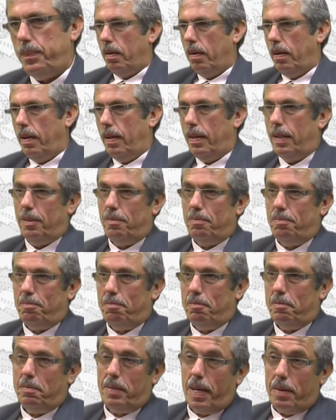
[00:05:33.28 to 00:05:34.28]

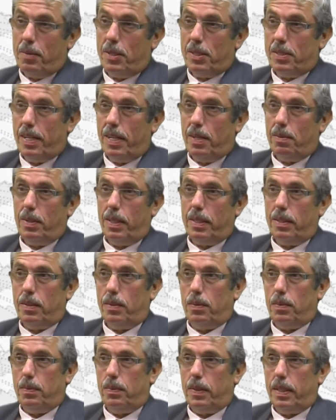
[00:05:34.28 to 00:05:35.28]
One more thing,
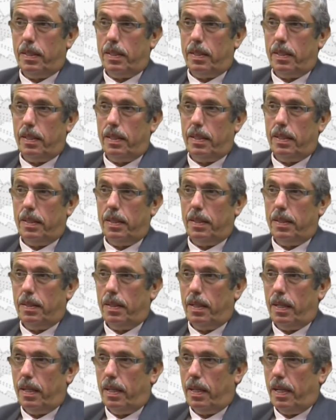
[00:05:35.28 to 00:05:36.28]
what
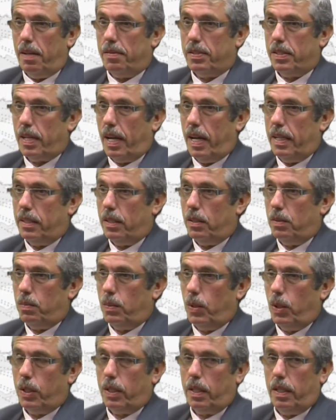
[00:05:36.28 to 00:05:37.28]
I've started
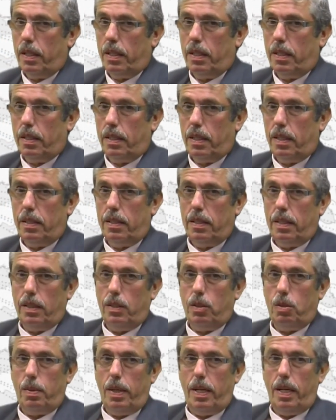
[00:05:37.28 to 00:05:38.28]
working in
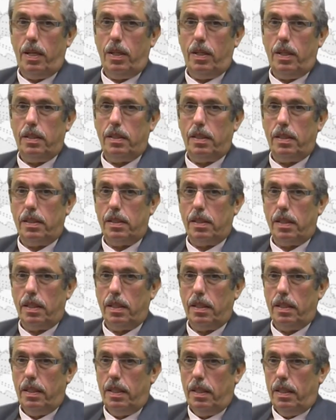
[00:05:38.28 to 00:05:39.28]
Dubai a lot is
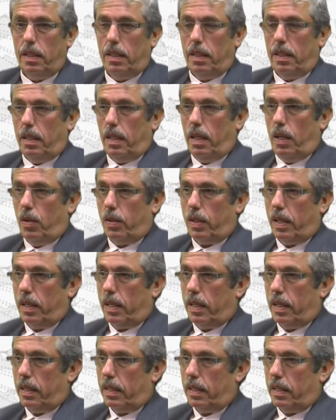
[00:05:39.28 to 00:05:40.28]

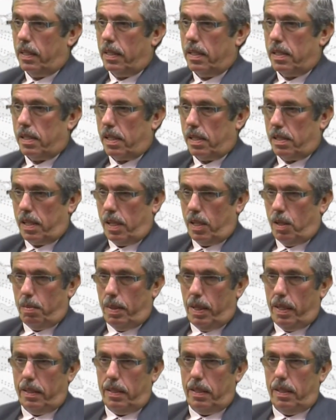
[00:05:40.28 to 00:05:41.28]
looking at
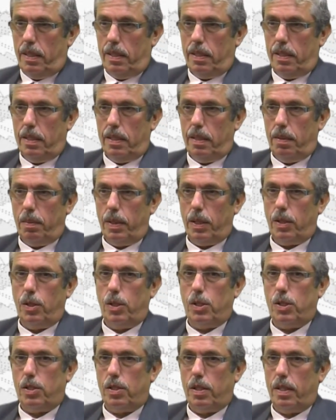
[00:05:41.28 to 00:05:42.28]
sustainability,
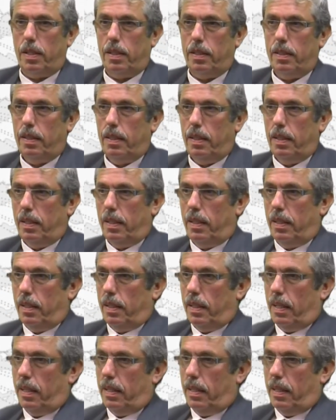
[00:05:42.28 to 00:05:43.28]
because
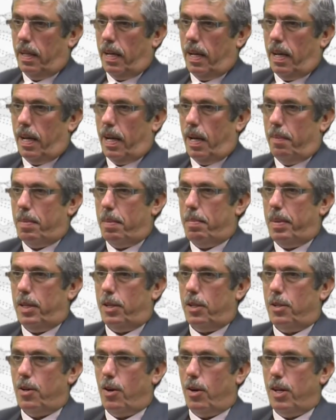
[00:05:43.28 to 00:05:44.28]
I'm a bit
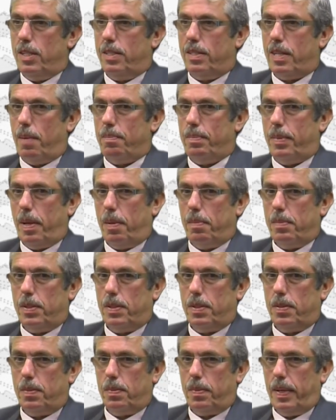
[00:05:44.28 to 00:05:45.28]
annoyed
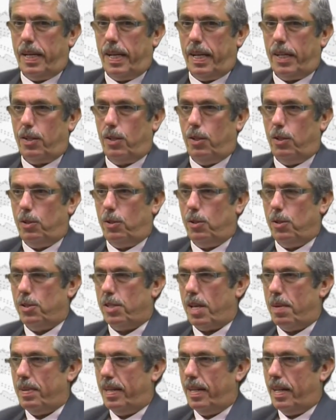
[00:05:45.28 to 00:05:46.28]
sometimes when I go to
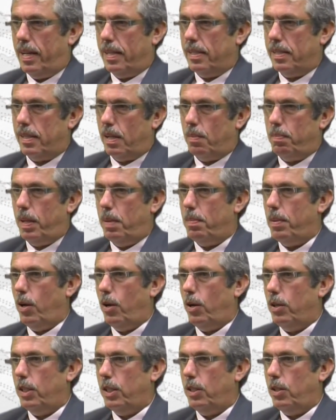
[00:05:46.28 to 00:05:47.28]
seminars and people
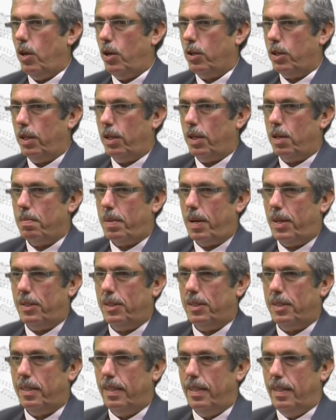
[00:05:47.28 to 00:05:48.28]
only talking
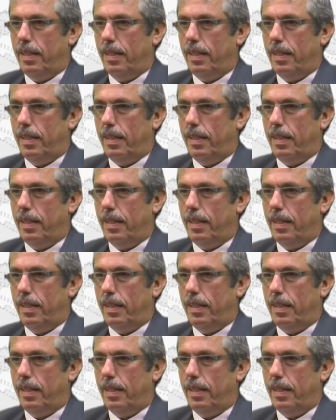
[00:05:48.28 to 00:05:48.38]
about